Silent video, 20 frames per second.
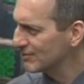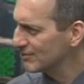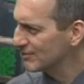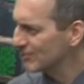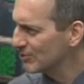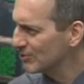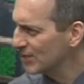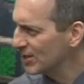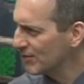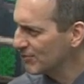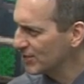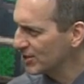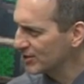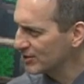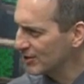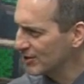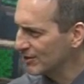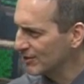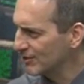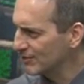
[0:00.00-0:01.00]
Don't they have like
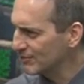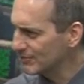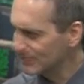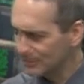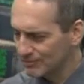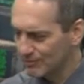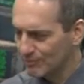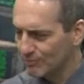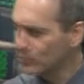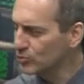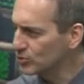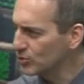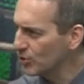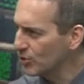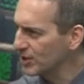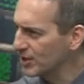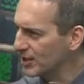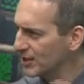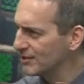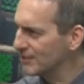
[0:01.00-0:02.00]
the muto
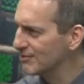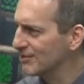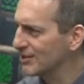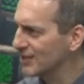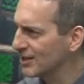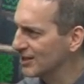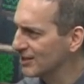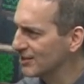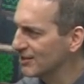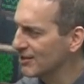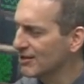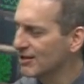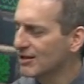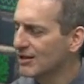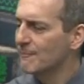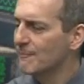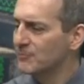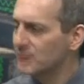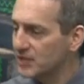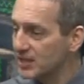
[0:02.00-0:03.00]
kind of thing on there?
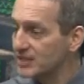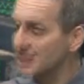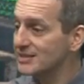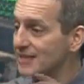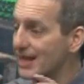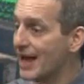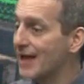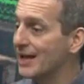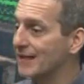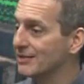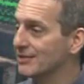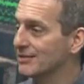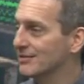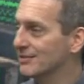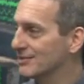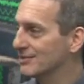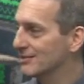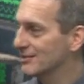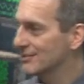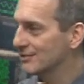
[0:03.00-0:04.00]
Does that
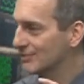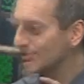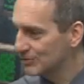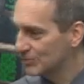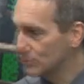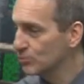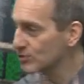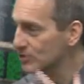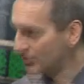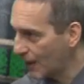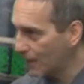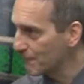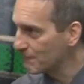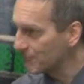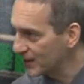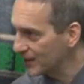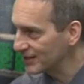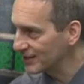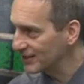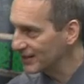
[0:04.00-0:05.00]
do
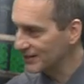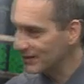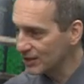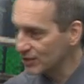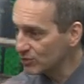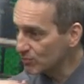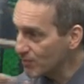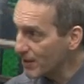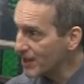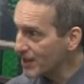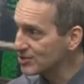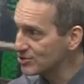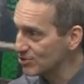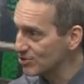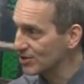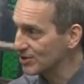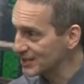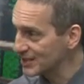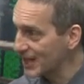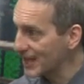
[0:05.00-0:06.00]
something? And then you measure
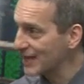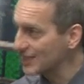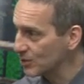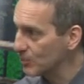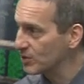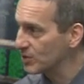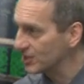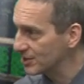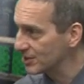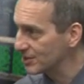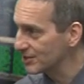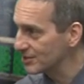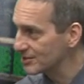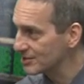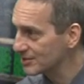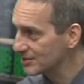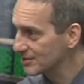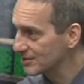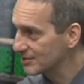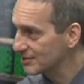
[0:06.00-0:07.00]
exactly what it
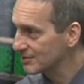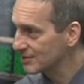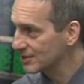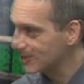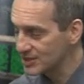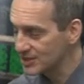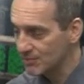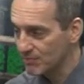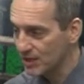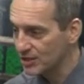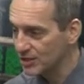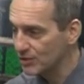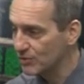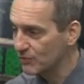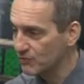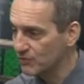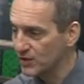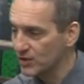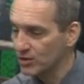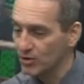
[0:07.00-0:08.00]
is. Does it make you
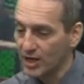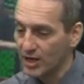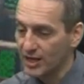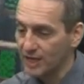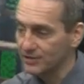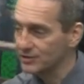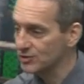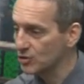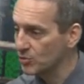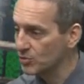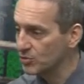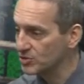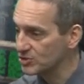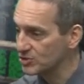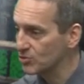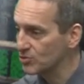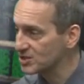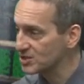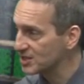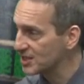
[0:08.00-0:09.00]
feel on
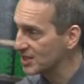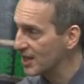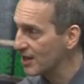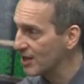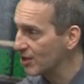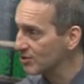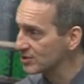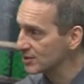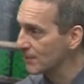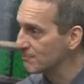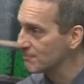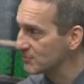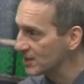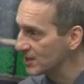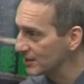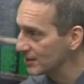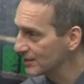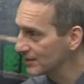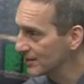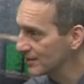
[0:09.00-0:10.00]
so-and-so scale something?
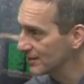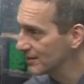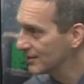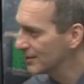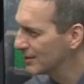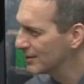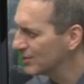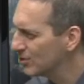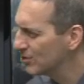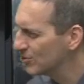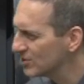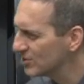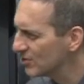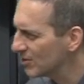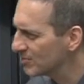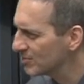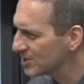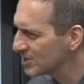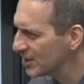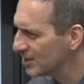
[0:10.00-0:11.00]
You see what
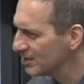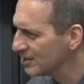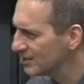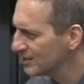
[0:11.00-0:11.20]
I'm saying?